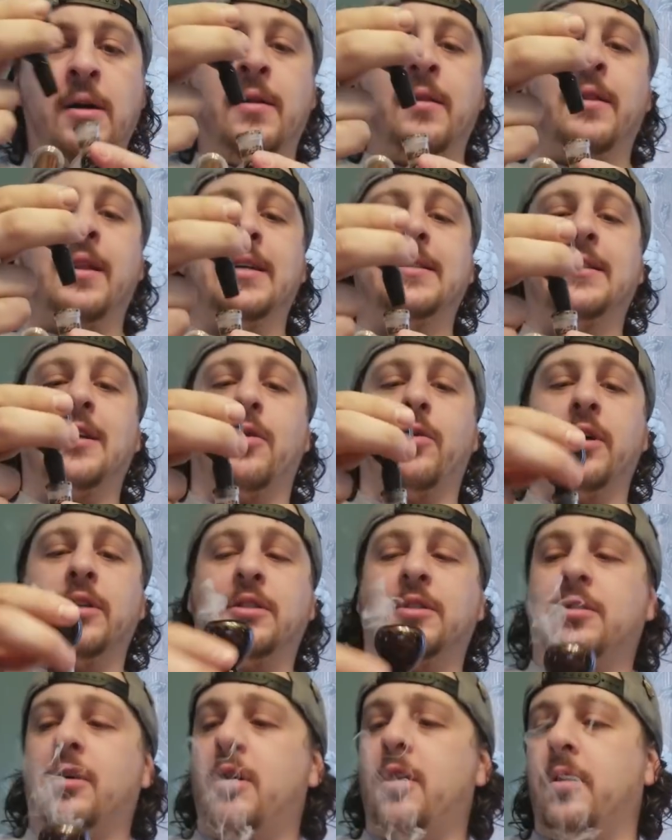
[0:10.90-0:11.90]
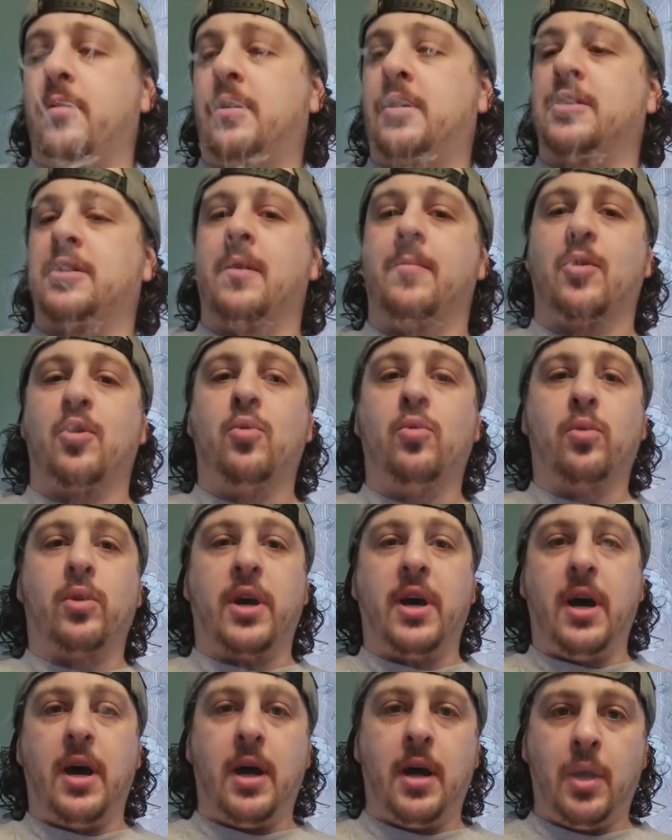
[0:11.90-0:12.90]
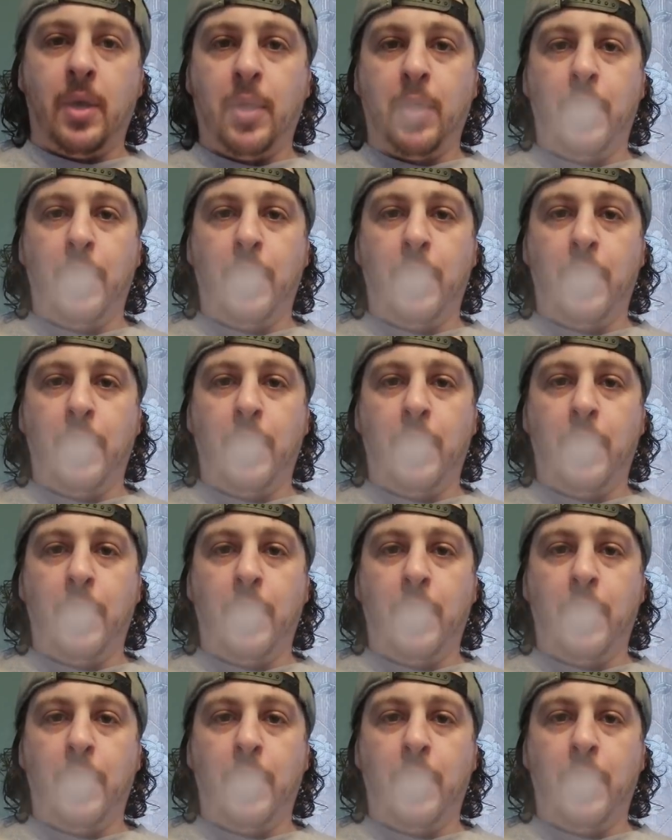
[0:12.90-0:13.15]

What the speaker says: That's how I start, because I'm a cool guy.